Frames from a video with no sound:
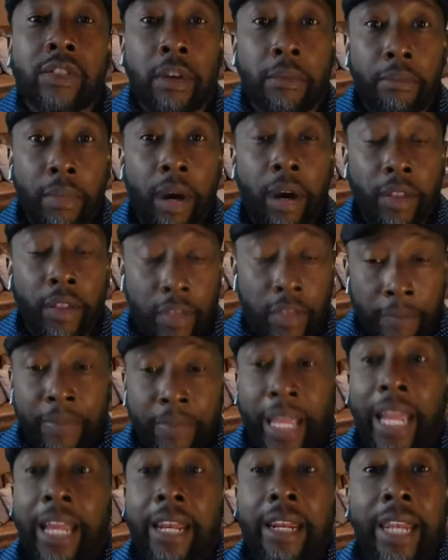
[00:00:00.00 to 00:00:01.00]
a month,
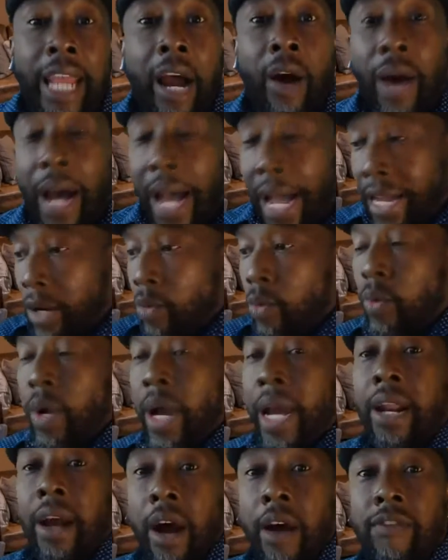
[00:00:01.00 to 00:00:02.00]
and now I can
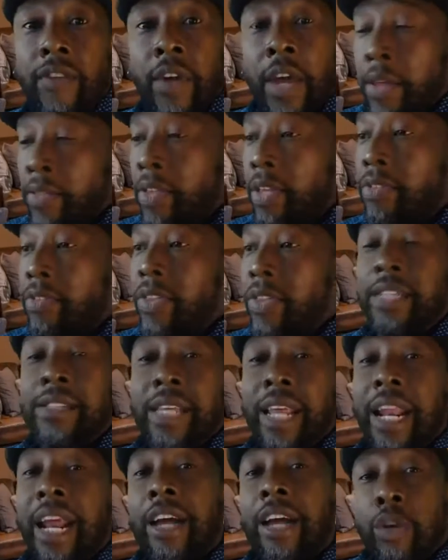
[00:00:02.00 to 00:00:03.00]
write off the things
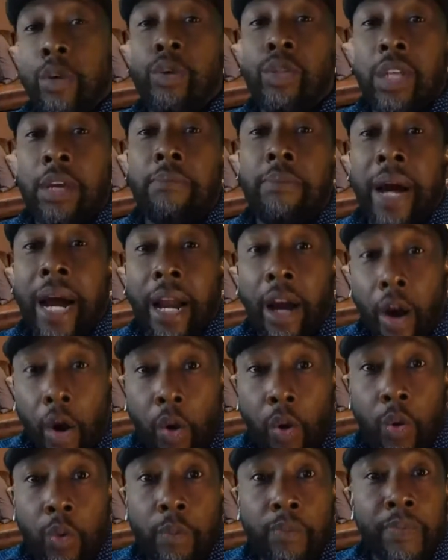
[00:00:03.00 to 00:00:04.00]
that I use in my
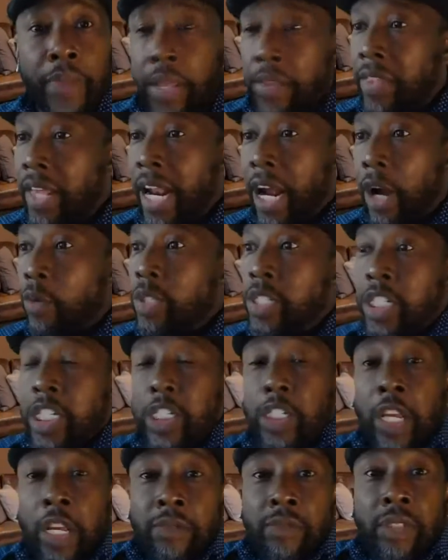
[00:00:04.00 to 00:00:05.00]
home that I was
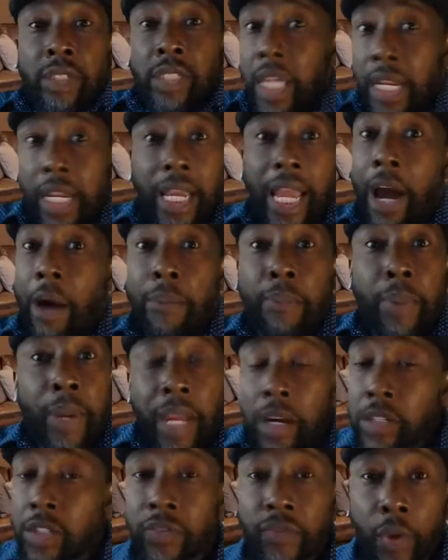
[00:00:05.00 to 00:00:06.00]
just sending out
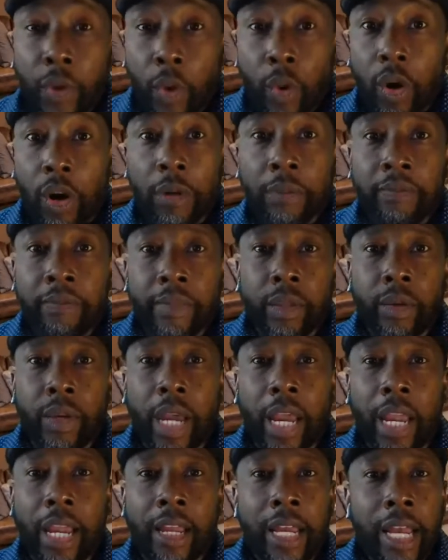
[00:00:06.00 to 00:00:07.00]
bills for.
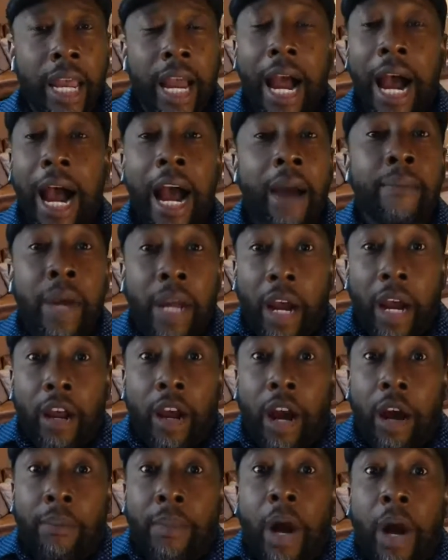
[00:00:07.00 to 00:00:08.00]
Okay, I'm
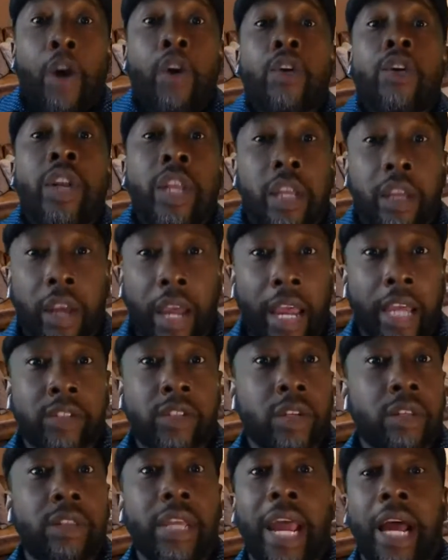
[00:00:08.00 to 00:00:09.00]
earning an
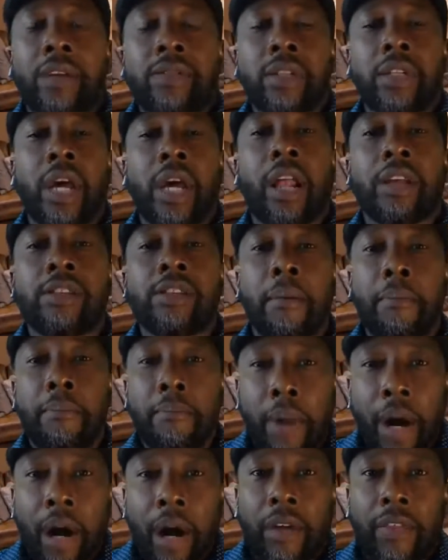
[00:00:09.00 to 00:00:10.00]
extra $1,000 a
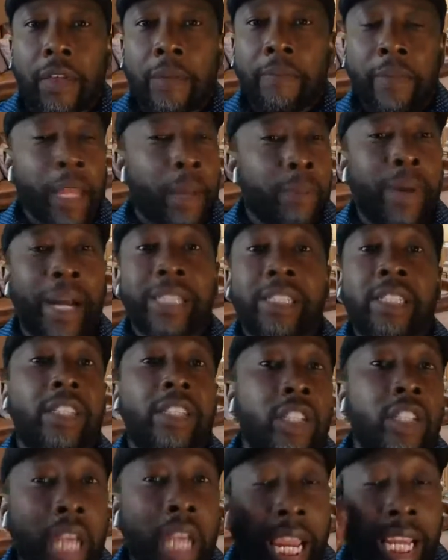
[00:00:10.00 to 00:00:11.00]
month by
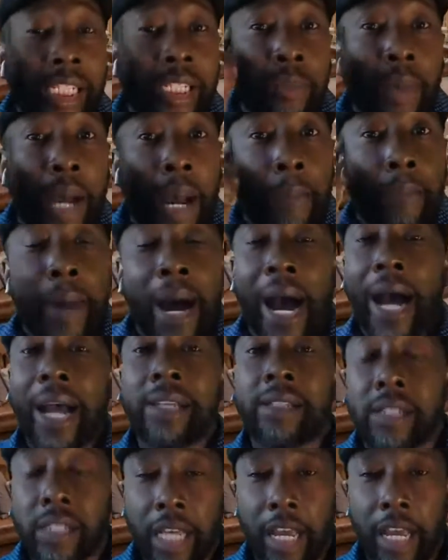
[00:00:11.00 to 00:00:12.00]
just changing my
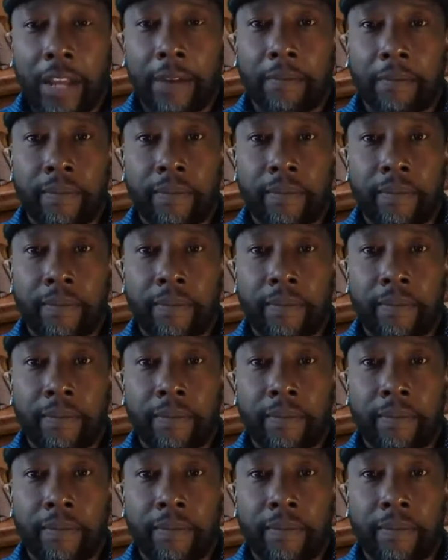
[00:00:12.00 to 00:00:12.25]
mindset.